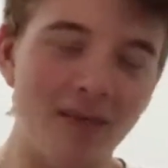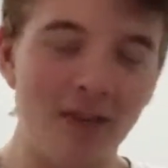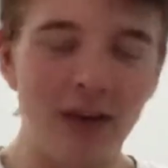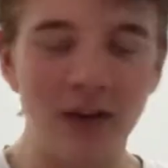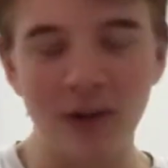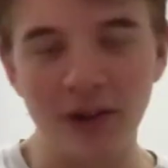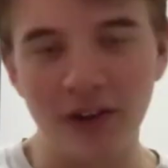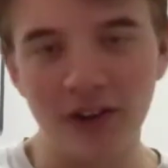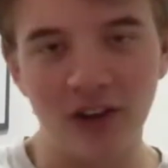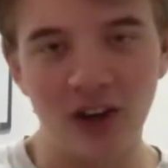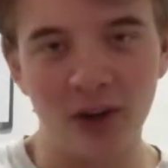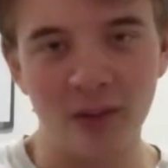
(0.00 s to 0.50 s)

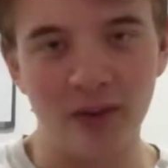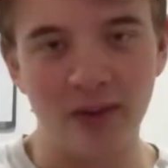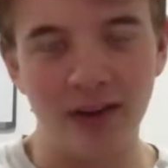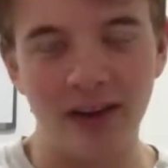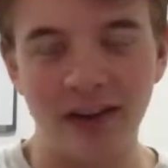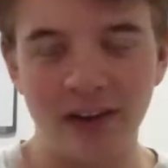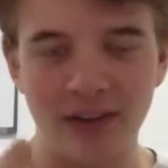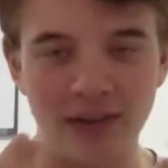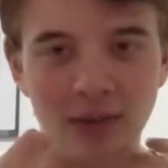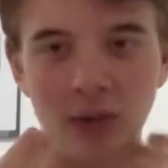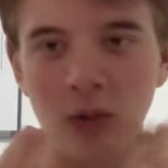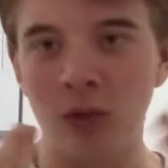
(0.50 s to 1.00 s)
Fluent German.
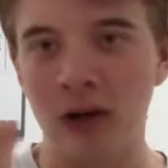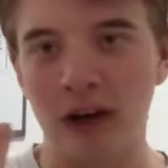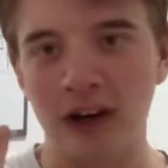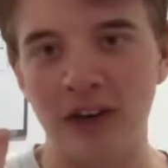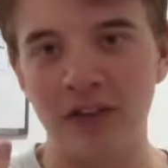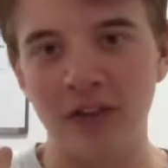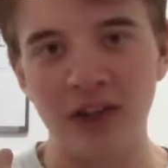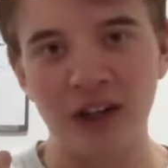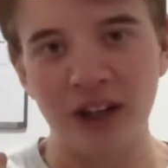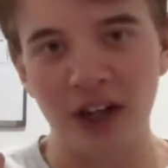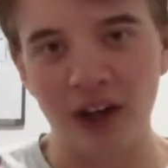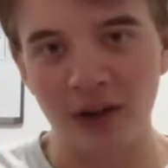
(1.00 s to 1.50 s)
That's all I
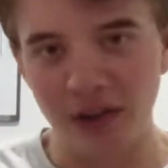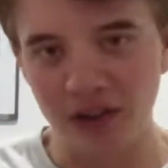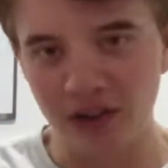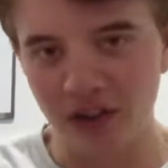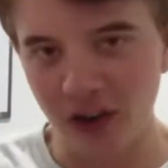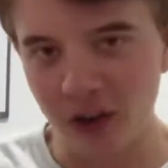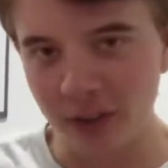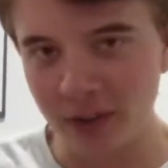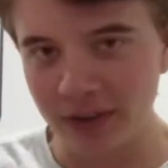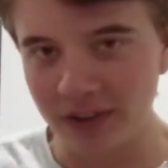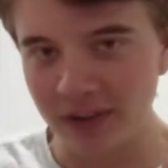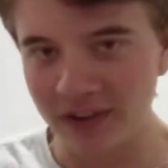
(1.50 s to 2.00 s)
really know in
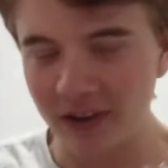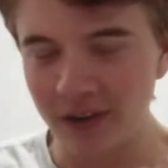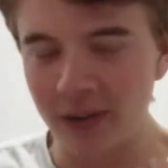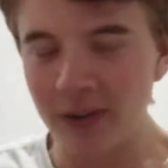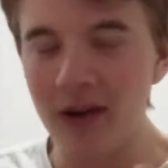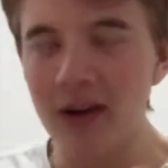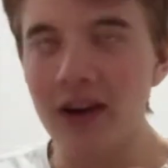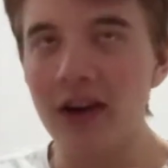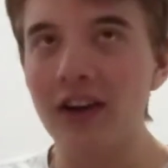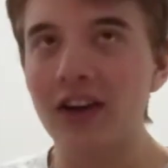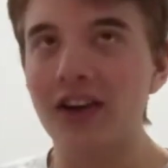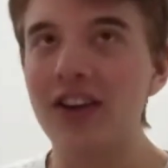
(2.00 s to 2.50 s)
German, so
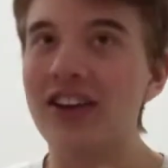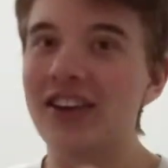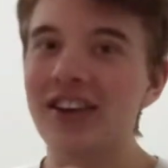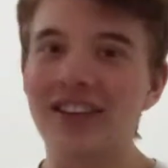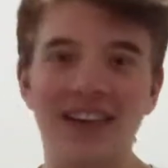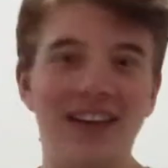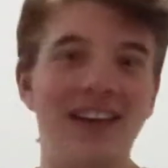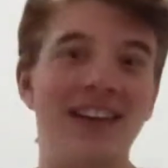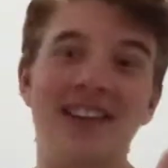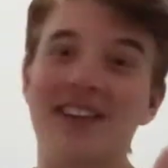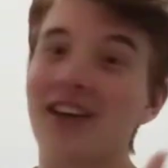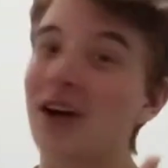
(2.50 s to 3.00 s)
you can
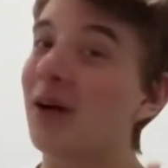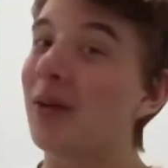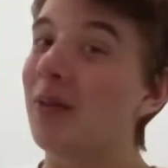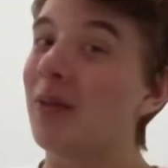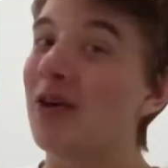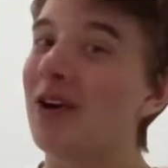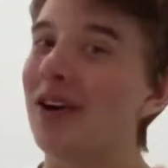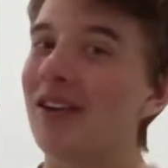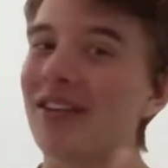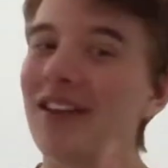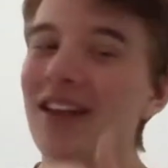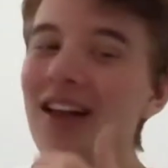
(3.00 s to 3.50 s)
tell it's going
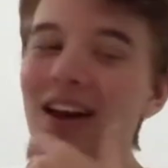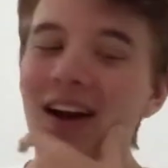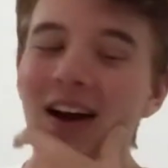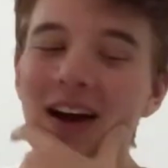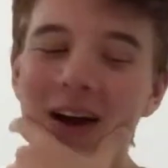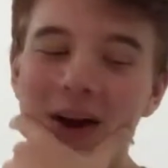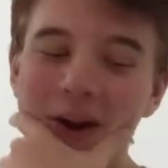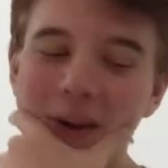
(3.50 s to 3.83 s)
well.